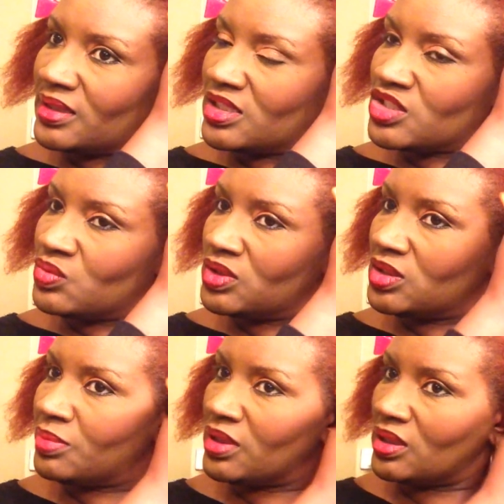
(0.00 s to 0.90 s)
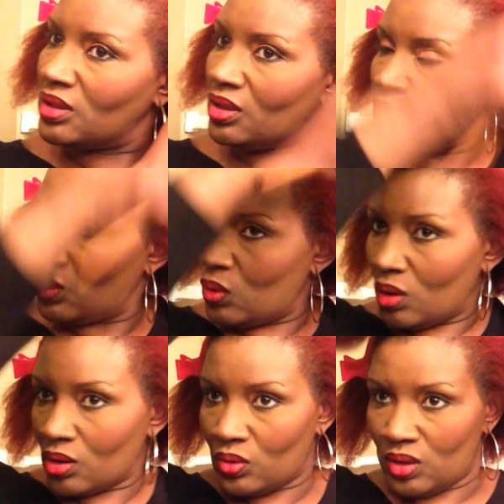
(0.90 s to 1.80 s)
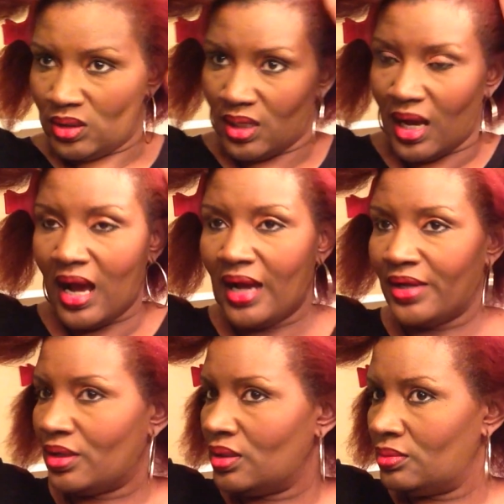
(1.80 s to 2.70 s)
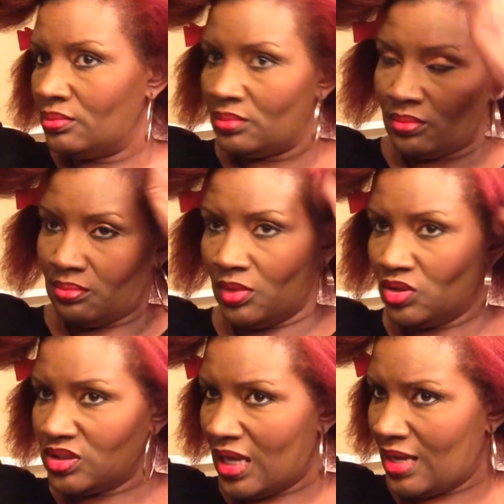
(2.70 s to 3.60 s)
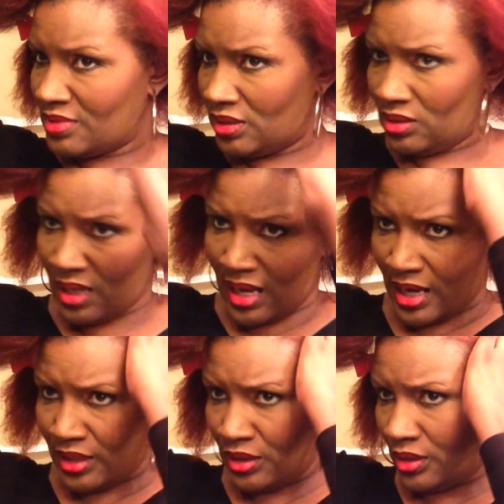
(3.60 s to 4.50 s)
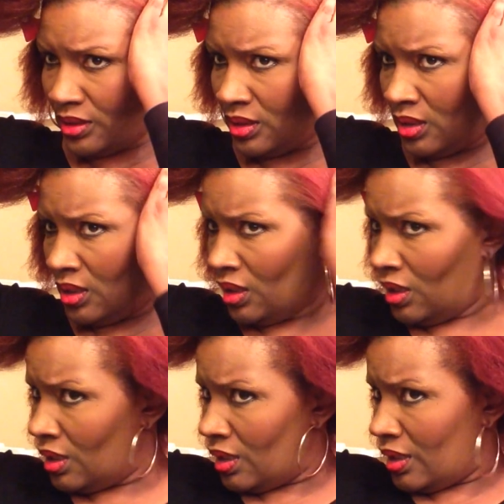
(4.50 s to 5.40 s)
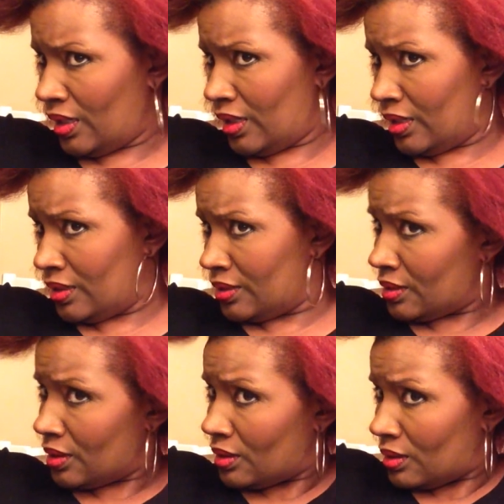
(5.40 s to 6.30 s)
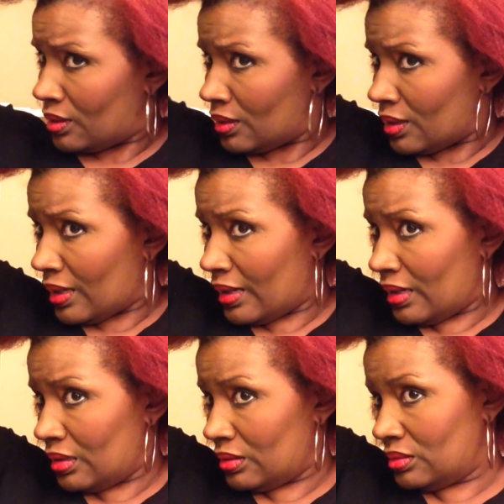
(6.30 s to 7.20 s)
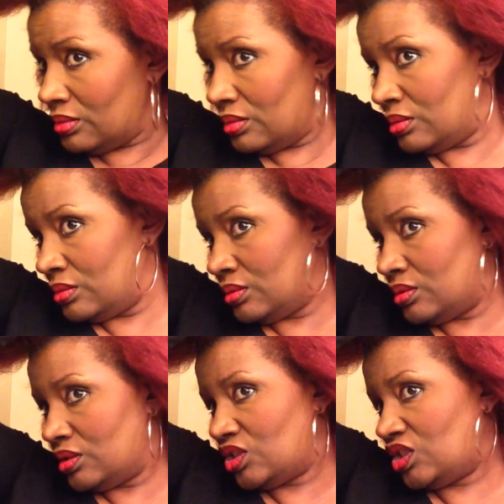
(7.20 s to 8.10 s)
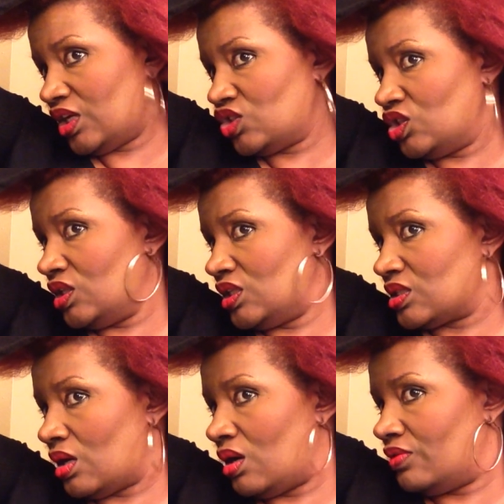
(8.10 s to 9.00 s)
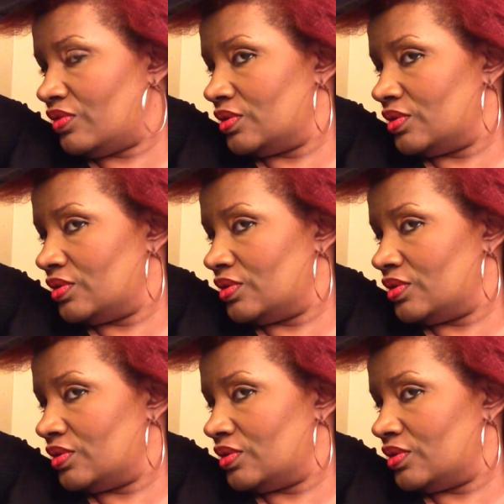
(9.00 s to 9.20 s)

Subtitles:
this one to be a little lower or a little higher. Most times a little higher. And I'll section this off.